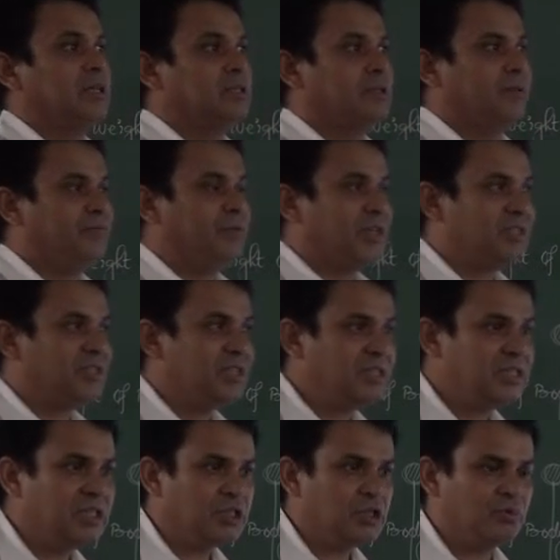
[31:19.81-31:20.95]
that is the
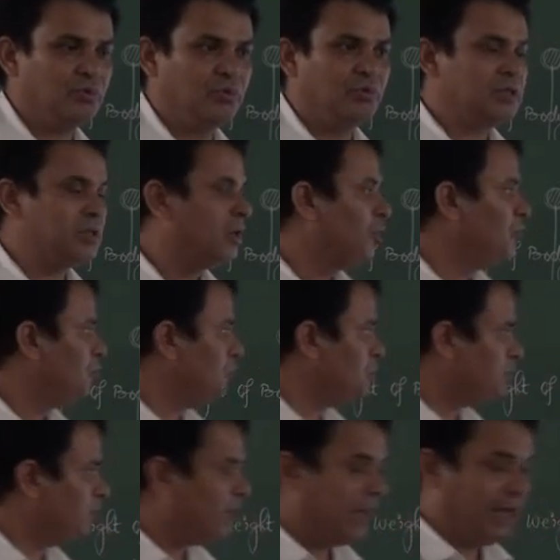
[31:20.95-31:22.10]
fictitious force
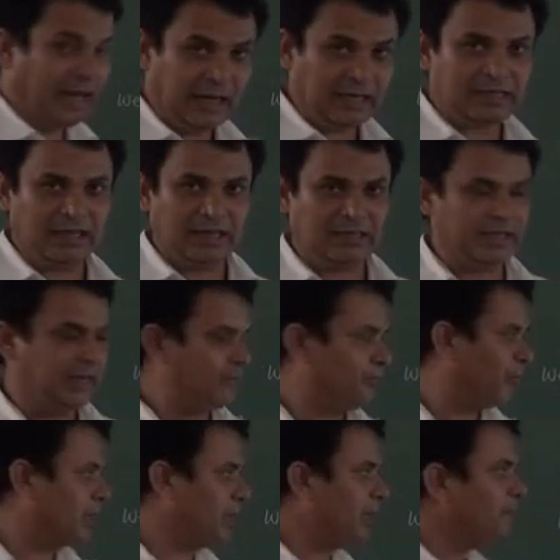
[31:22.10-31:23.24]
which will act on
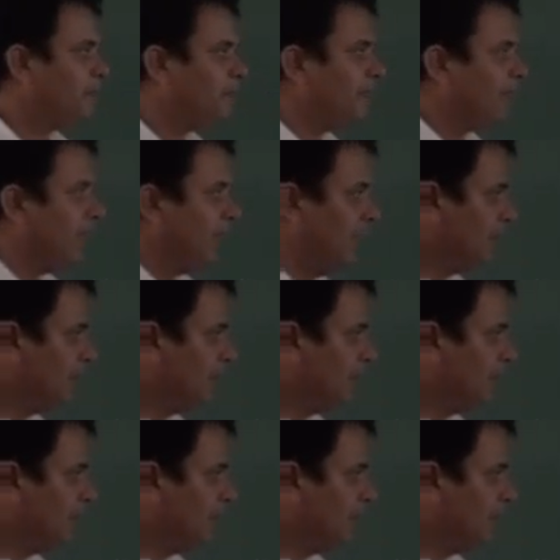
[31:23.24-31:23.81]
that body,